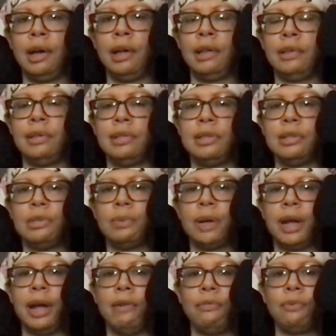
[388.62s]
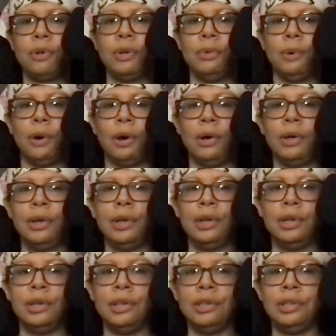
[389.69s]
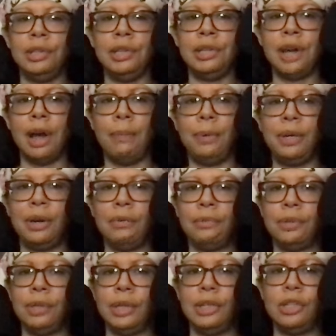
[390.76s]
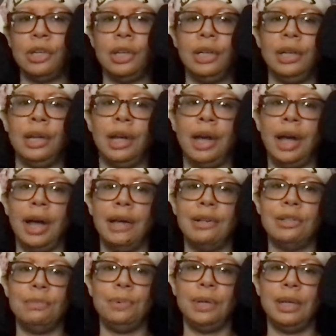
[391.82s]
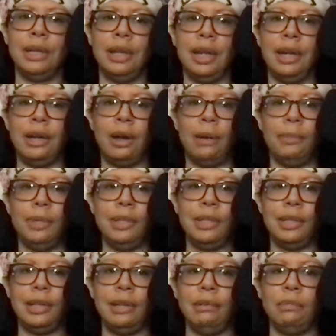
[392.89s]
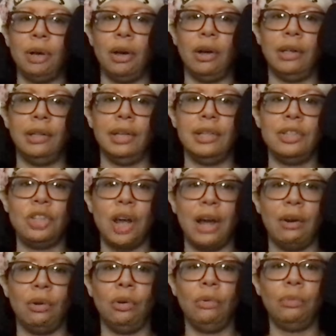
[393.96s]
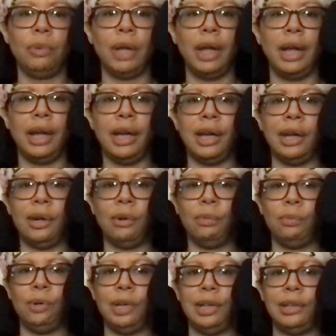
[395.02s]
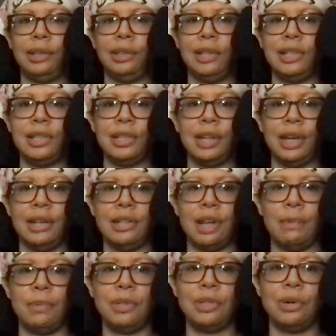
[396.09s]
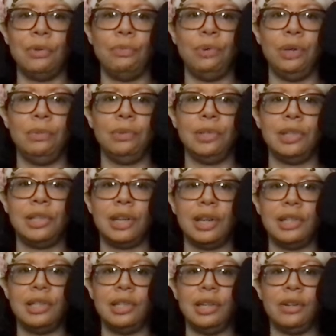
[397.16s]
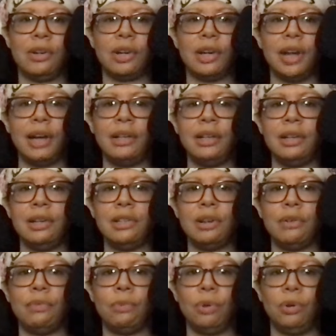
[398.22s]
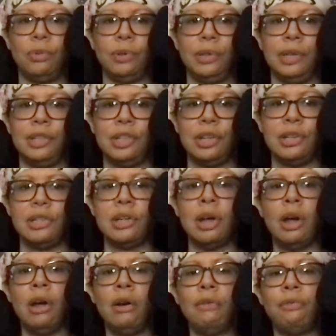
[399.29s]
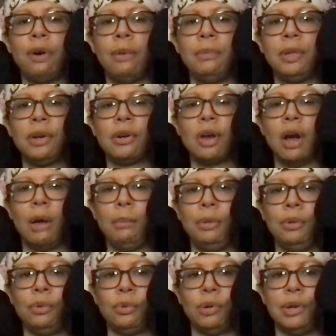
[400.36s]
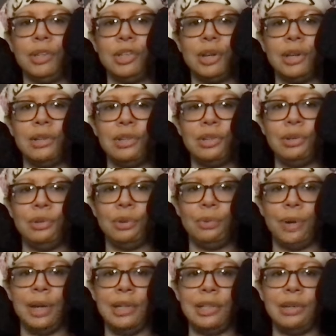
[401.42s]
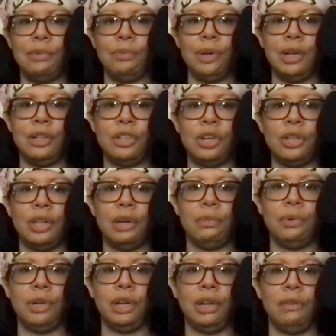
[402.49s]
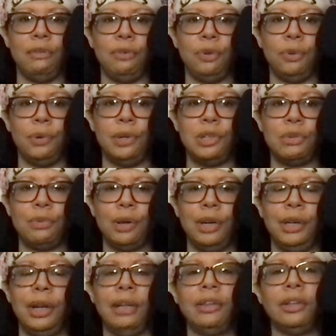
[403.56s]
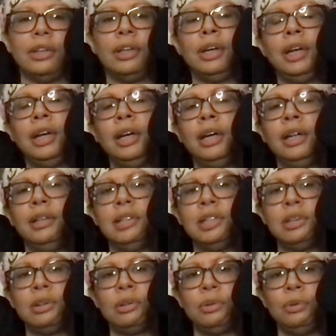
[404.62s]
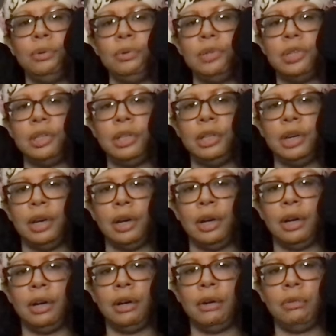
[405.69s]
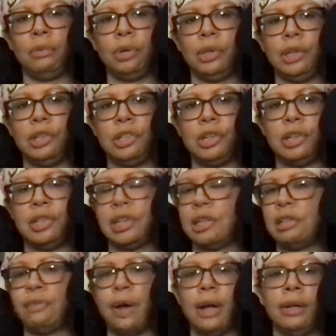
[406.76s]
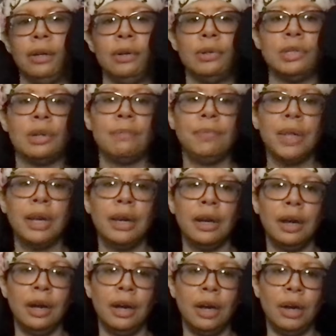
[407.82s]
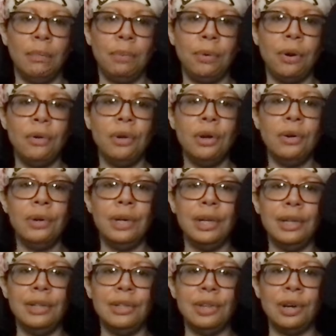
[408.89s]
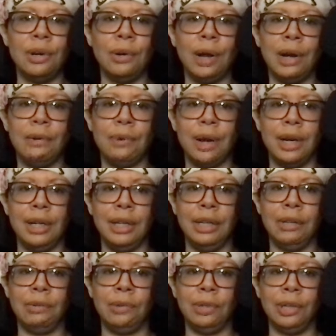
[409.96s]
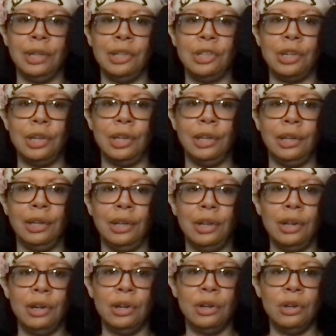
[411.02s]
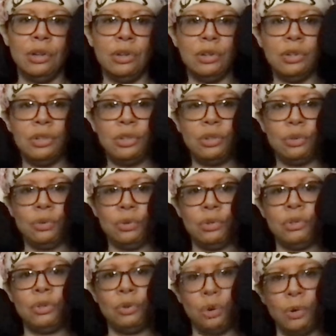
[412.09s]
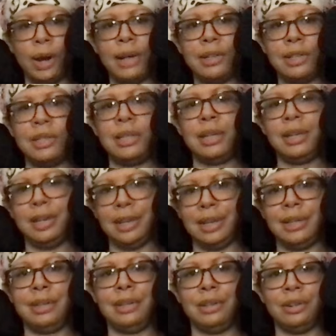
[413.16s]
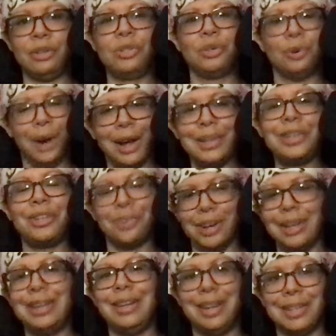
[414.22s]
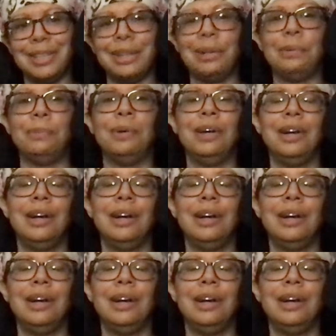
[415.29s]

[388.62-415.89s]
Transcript: this is what I have for you all. The topic of religion has been a common theme on this channel, and with this latest episode, we will discuss the interconnectedness of world religions from their common origins to the ways in which they would influence one another. And this includes the religions as follows. Proto-Indo-Iranian religion, Zoroastrianism,